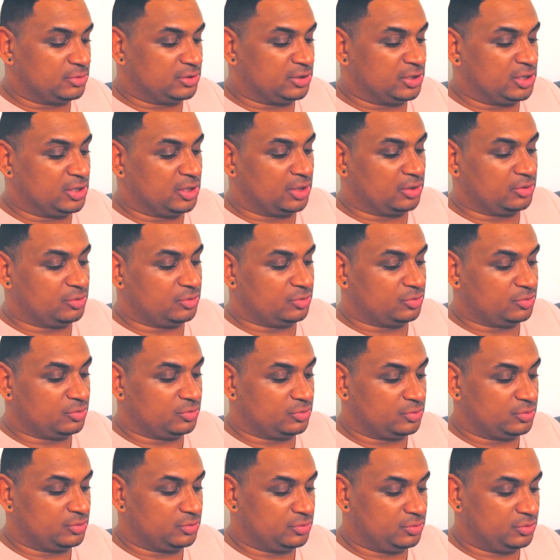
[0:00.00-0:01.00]
you know,
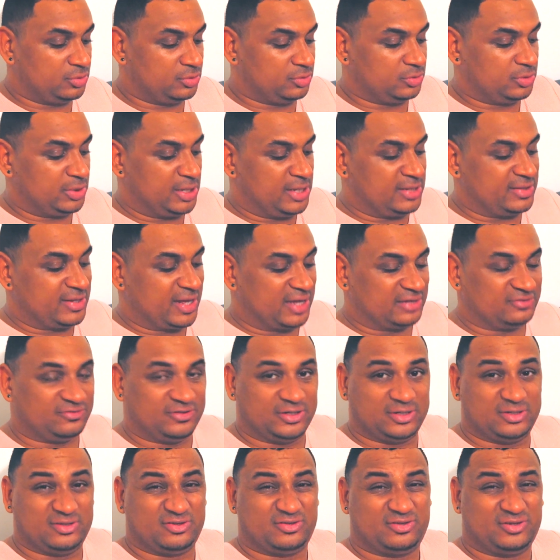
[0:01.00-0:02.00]
in that
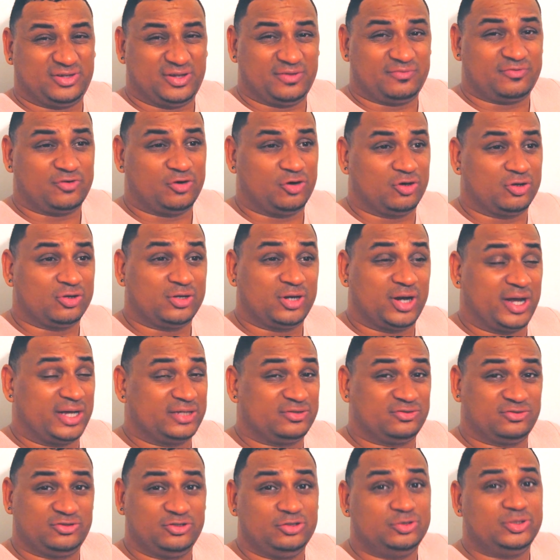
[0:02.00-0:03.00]
sense, they've got a
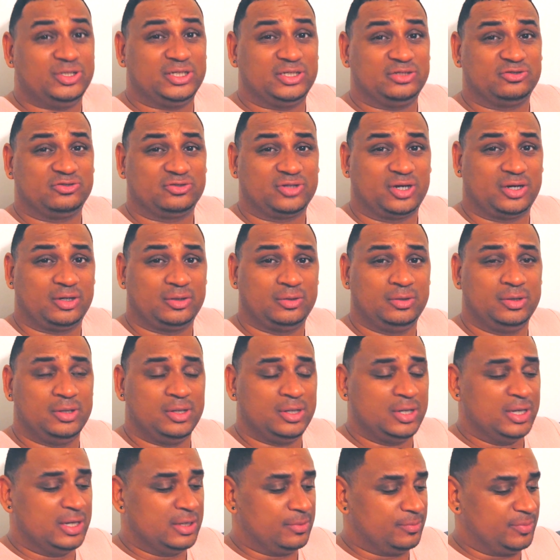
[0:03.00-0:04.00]
nice, unique style.
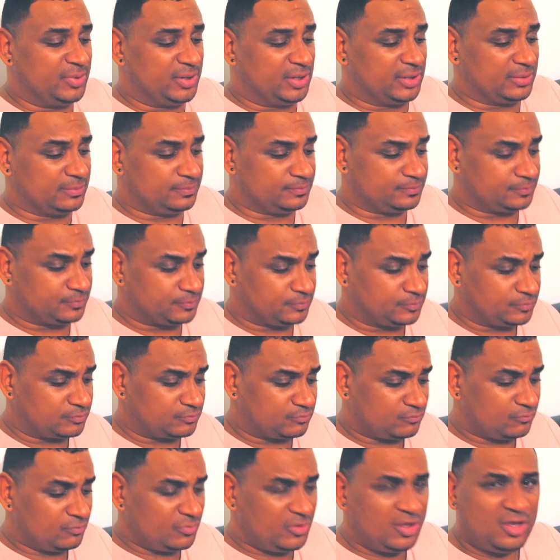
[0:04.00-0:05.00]
But
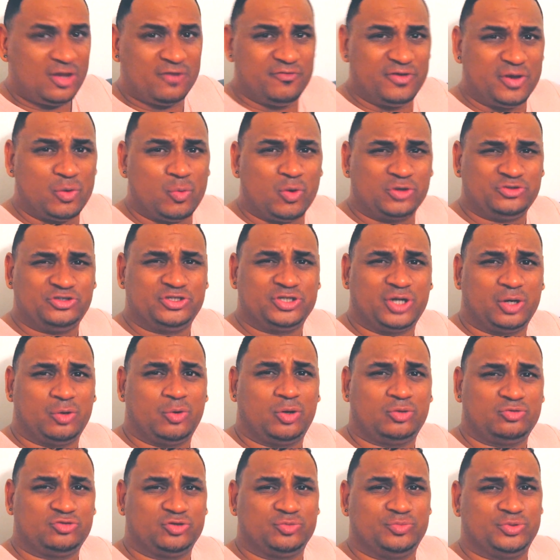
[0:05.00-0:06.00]
I think once you go
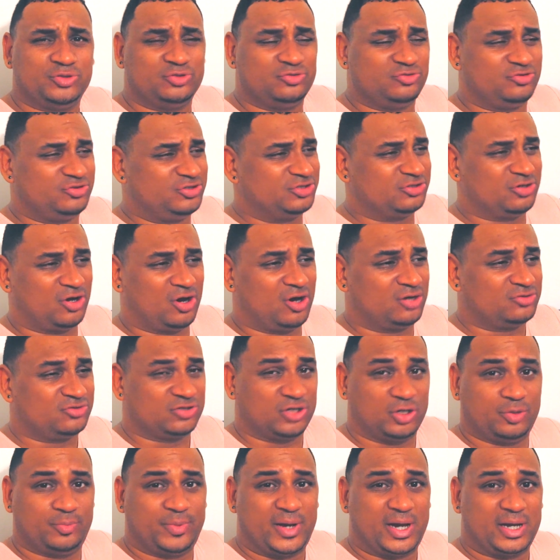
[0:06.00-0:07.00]
Ultra Boost, it's hard to
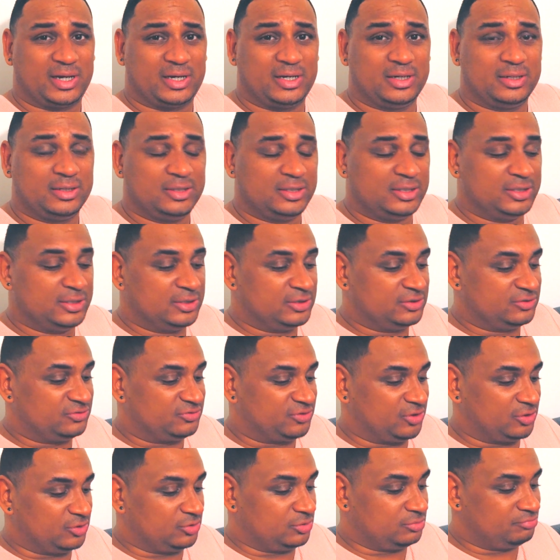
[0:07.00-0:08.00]
go back.
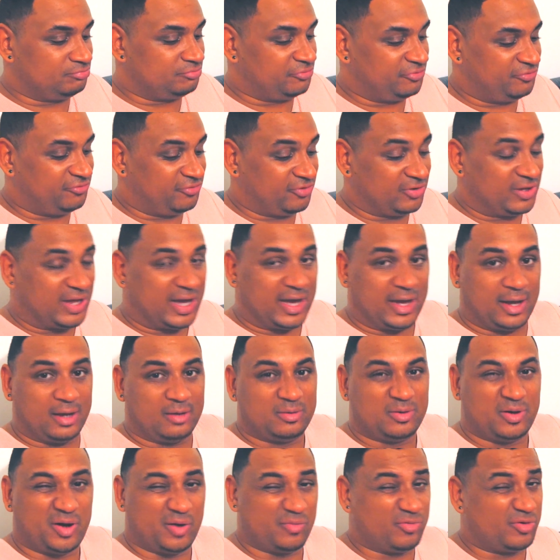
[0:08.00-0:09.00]
So for
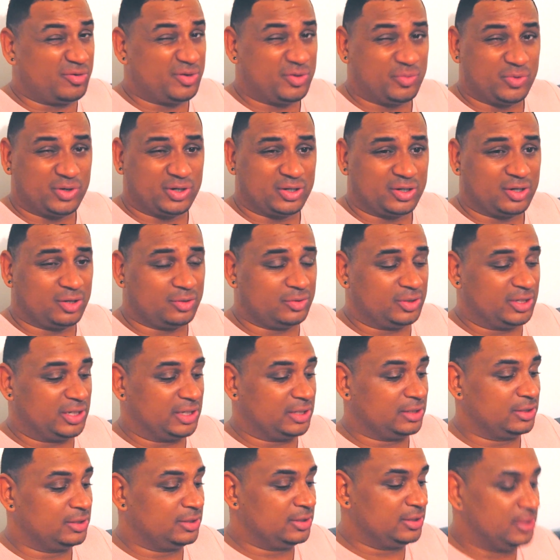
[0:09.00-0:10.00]
that, I probably wouldn't go
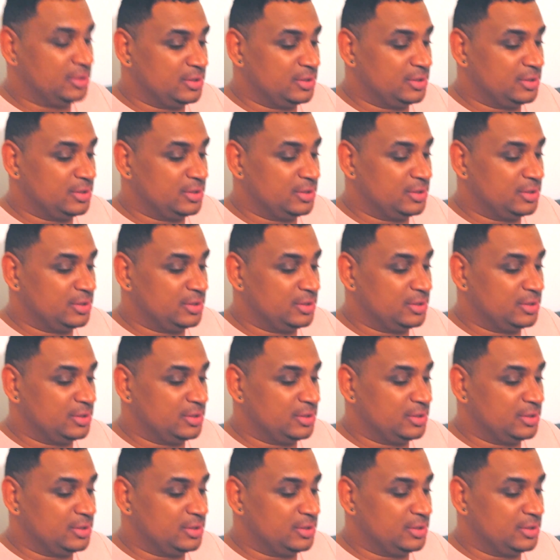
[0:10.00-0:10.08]
there.